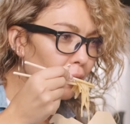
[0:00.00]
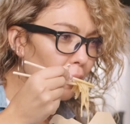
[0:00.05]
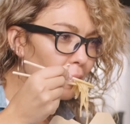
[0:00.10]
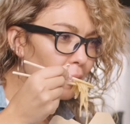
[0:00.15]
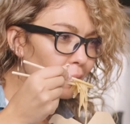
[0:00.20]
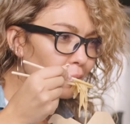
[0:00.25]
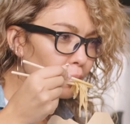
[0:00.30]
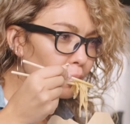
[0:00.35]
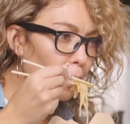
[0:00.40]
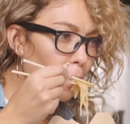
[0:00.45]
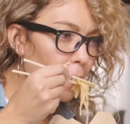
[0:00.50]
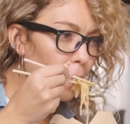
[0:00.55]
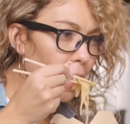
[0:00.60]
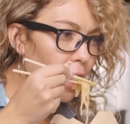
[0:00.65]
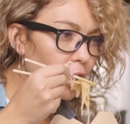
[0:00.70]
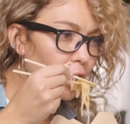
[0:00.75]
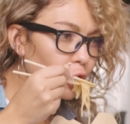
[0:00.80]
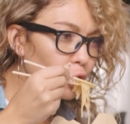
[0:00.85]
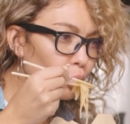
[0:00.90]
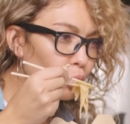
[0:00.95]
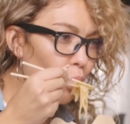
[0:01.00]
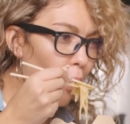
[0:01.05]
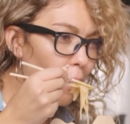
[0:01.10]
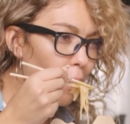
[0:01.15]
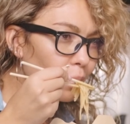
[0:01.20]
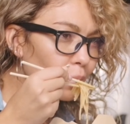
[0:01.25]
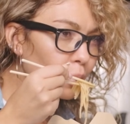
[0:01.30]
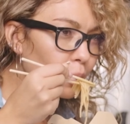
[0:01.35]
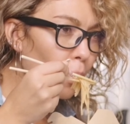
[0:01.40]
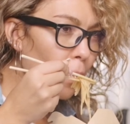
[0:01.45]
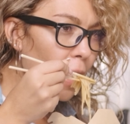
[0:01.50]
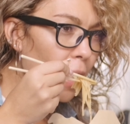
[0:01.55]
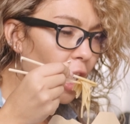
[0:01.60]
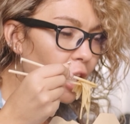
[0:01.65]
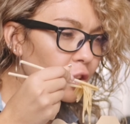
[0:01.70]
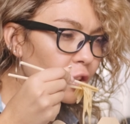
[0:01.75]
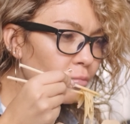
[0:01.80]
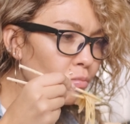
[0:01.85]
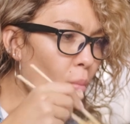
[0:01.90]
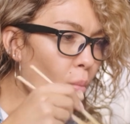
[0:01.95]
know how much you're eating for lunch, how
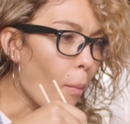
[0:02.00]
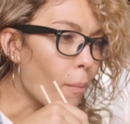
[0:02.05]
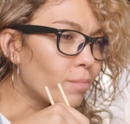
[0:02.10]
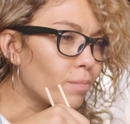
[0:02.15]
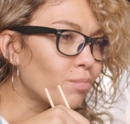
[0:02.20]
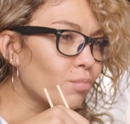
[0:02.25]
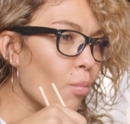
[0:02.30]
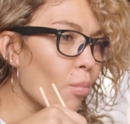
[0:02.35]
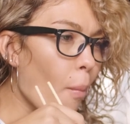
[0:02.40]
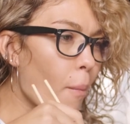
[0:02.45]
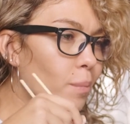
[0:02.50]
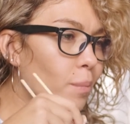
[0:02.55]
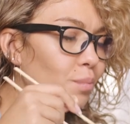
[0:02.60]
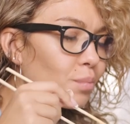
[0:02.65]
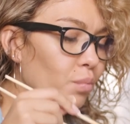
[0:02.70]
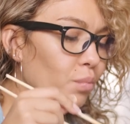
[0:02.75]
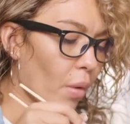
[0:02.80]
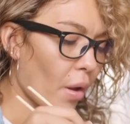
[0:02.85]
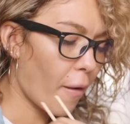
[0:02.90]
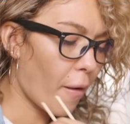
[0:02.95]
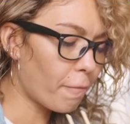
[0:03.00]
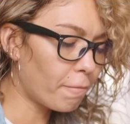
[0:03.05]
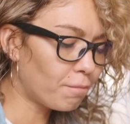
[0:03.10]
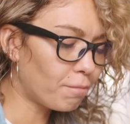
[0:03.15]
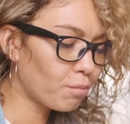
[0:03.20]
much your dinner. You'll be